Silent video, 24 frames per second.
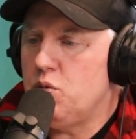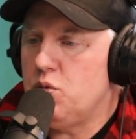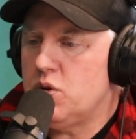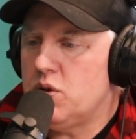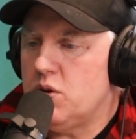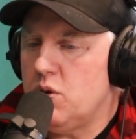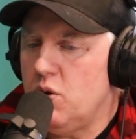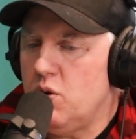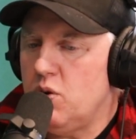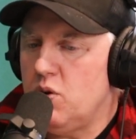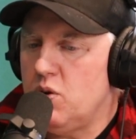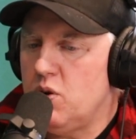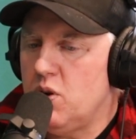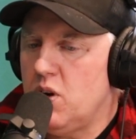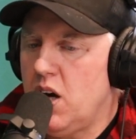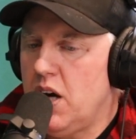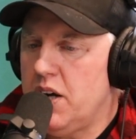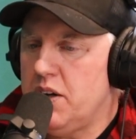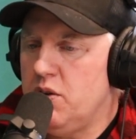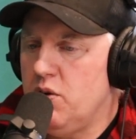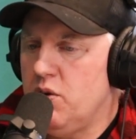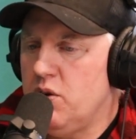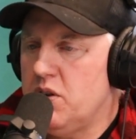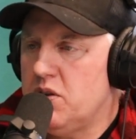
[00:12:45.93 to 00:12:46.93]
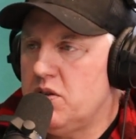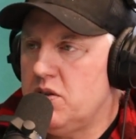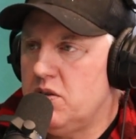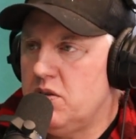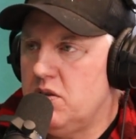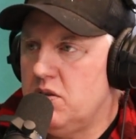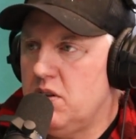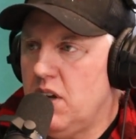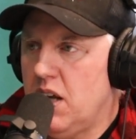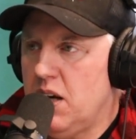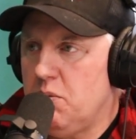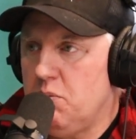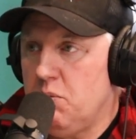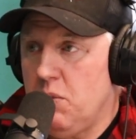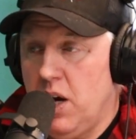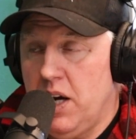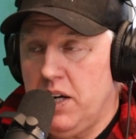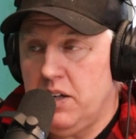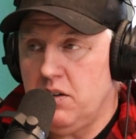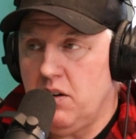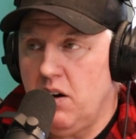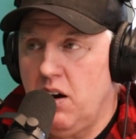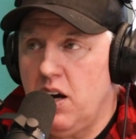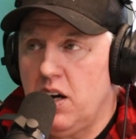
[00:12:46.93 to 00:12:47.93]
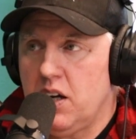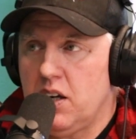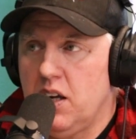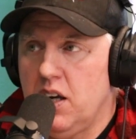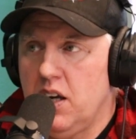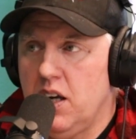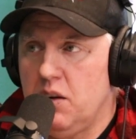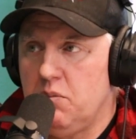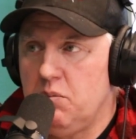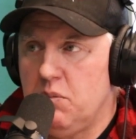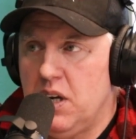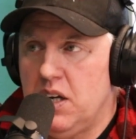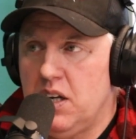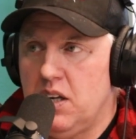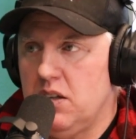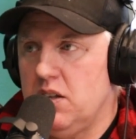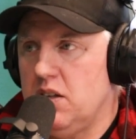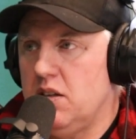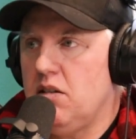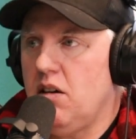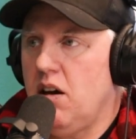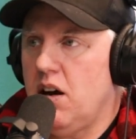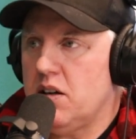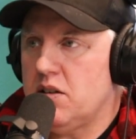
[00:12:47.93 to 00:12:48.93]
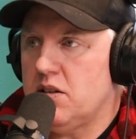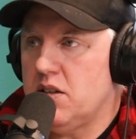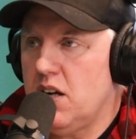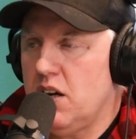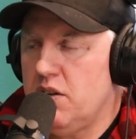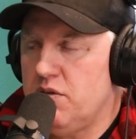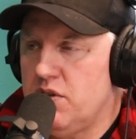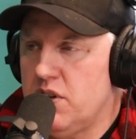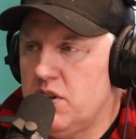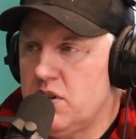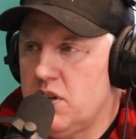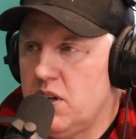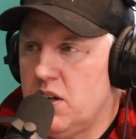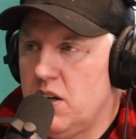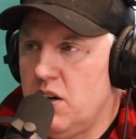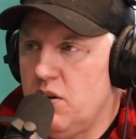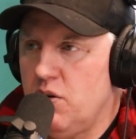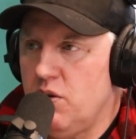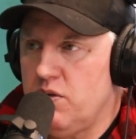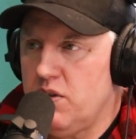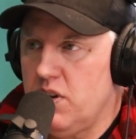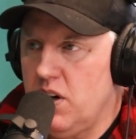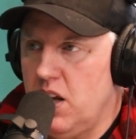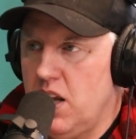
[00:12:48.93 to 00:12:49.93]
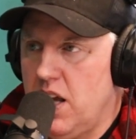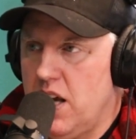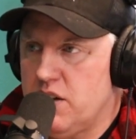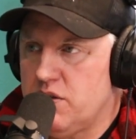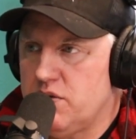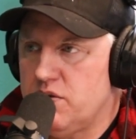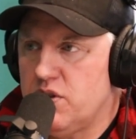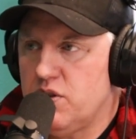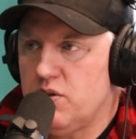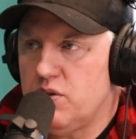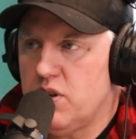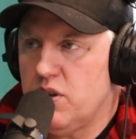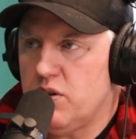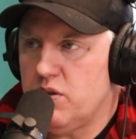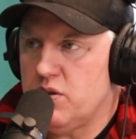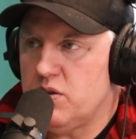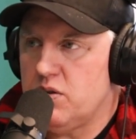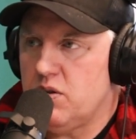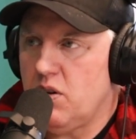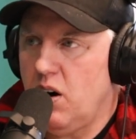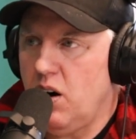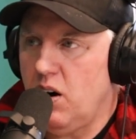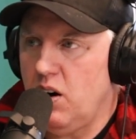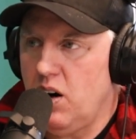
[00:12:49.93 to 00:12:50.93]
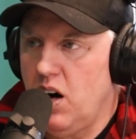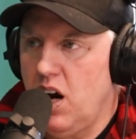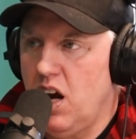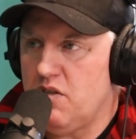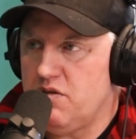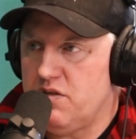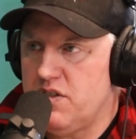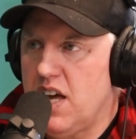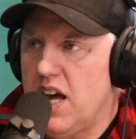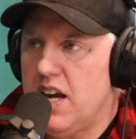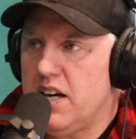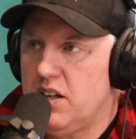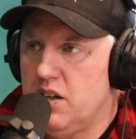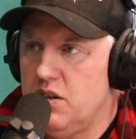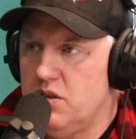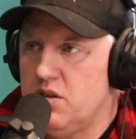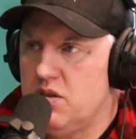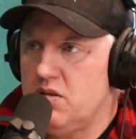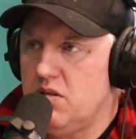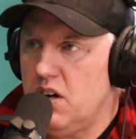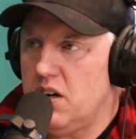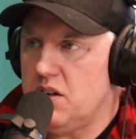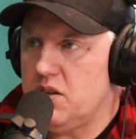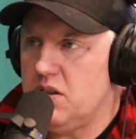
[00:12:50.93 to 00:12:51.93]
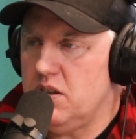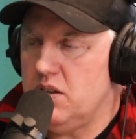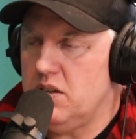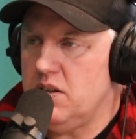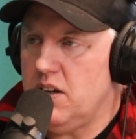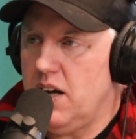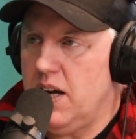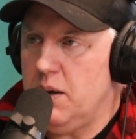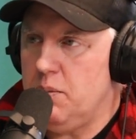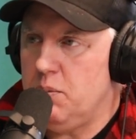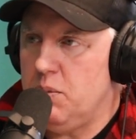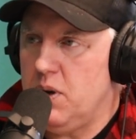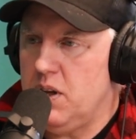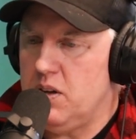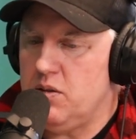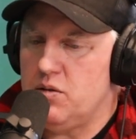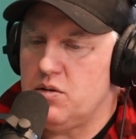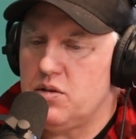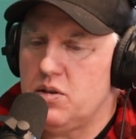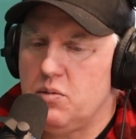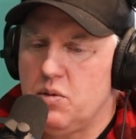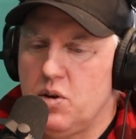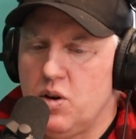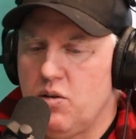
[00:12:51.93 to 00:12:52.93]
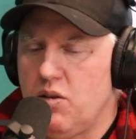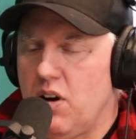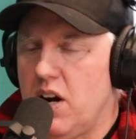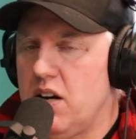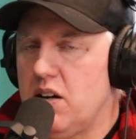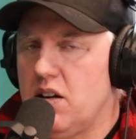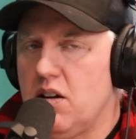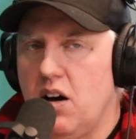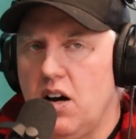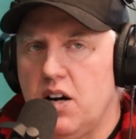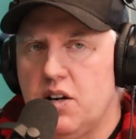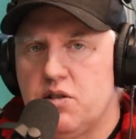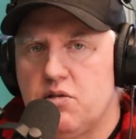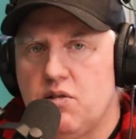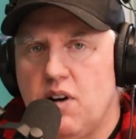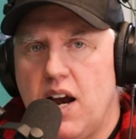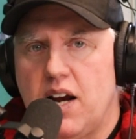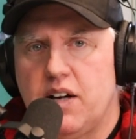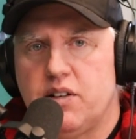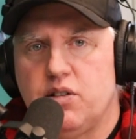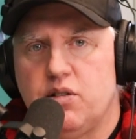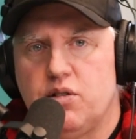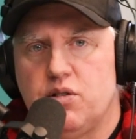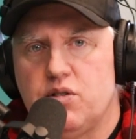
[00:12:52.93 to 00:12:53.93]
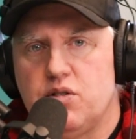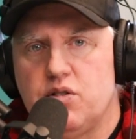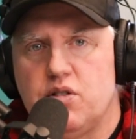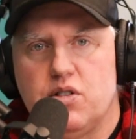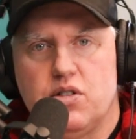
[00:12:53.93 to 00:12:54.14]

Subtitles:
So I noticed that at my dock and many of the docks that I visited over the last few years are of that construction type, and there's some great contractors.